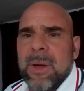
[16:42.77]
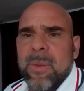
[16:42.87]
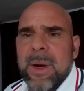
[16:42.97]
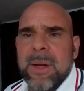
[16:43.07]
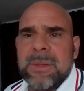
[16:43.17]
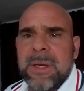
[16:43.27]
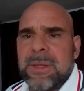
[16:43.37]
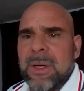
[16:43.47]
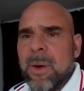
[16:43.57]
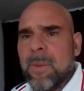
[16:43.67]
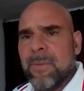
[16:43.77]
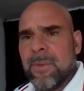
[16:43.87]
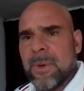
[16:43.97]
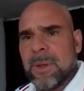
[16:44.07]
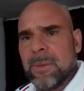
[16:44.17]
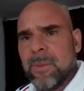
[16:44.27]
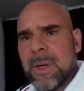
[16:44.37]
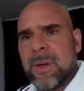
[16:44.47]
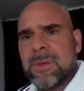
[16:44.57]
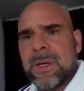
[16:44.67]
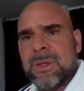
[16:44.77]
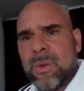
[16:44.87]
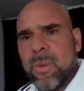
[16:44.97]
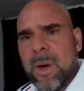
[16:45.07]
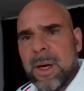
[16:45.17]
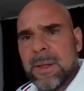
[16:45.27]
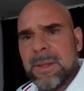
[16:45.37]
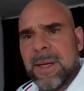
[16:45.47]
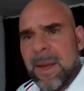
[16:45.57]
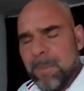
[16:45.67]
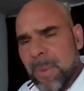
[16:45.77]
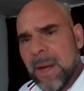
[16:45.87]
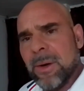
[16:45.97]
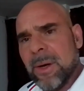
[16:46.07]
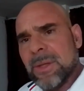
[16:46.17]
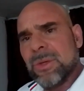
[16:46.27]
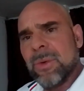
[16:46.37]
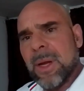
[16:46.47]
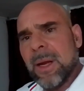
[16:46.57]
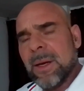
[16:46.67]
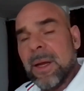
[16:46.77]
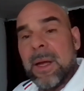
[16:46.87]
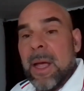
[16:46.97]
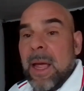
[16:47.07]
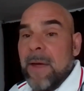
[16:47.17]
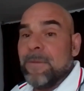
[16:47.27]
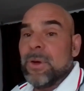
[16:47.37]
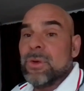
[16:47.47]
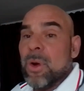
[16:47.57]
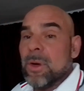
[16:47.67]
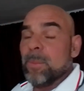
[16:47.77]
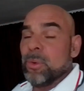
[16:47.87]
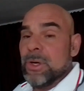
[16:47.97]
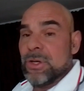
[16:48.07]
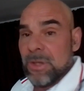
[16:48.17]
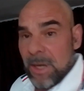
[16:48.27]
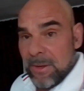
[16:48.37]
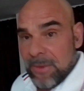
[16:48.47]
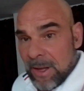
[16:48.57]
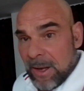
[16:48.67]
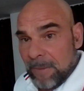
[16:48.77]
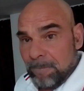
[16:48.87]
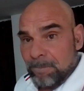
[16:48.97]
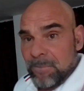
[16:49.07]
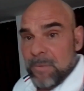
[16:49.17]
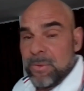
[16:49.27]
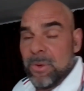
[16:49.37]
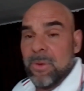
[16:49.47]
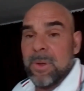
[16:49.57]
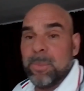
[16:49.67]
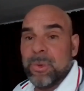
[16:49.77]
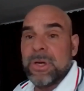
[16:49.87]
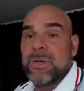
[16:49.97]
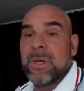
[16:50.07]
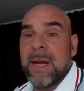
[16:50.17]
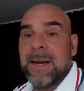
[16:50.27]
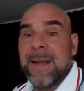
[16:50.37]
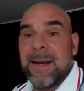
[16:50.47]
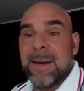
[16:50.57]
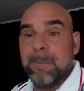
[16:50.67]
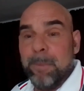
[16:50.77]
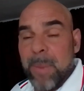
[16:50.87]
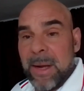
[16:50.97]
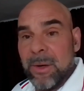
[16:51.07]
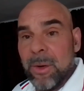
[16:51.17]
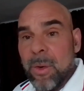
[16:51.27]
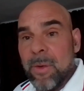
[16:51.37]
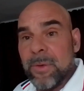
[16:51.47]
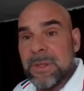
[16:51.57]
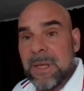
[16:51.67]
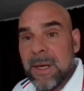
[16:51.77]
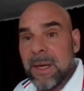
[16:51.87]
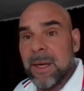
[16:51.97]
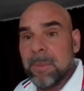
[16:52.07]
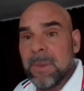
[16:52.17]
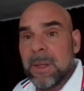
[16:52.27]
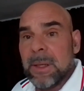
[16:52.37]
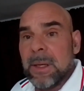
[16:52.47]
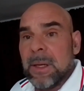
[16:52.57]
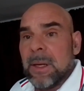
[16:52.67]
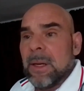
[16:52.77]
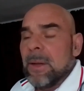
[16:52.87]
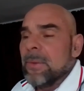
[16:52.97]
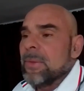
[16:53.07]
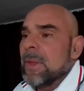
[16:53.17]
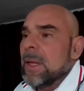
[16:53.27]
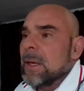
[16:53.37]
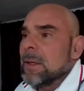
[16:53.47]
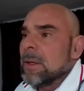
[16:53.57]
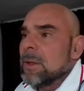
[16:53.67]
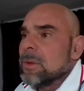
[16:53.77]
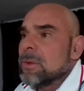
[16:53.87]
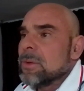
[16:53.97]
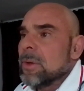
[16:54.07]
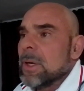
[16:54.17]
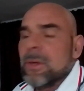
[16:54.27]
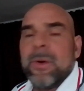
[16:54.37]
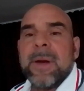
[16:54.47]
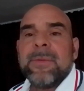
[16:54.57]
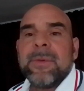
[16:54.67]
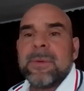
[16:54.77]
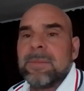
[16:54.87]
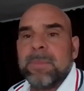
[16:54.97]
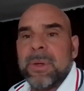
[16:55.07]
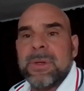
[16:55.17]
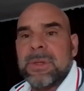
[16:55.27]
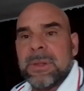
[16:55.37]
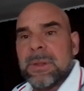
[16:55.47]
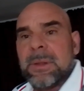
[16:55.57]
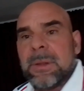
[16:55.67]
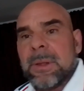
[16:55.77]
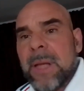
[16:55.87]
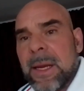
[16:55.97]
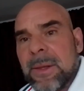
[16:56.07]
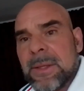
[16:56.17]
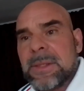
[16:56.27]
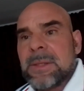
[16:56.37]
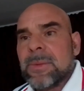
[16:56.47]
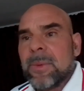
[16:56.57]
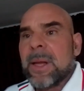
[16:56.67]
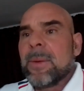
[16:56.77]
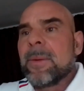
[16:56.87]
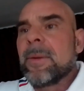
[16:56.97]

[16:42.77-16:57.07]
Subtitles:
what else could you hope for? What else could you want? To get better as you get. If you don't appreciate that, if you don't appreciate getting better over time, then you're an ungrateful person. Like, this is like,